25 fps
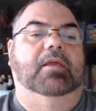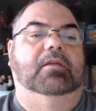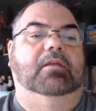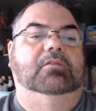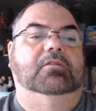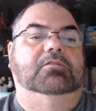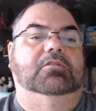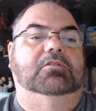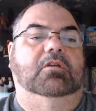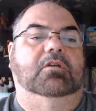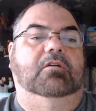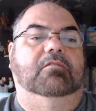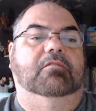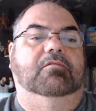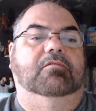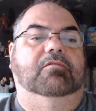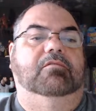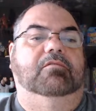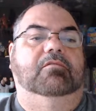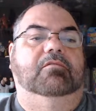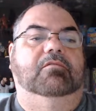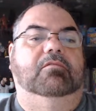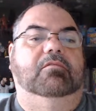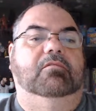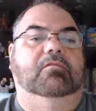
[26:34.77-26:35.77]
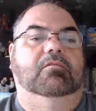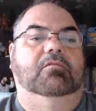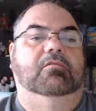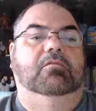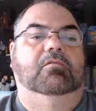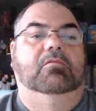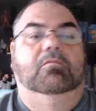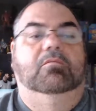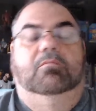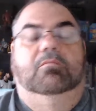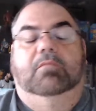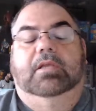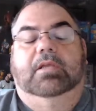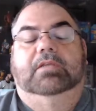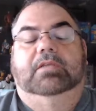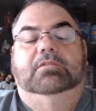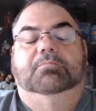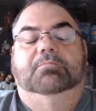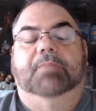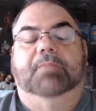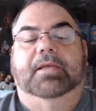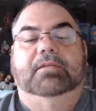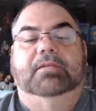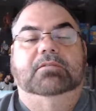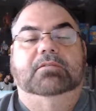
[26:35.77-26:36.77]
and stuff.
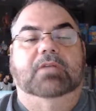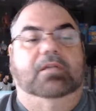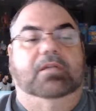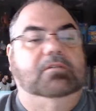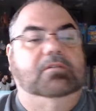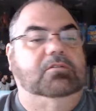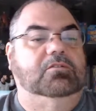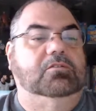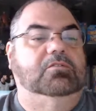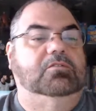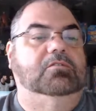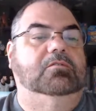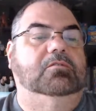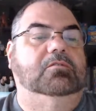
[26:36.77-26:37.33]
Makes sense.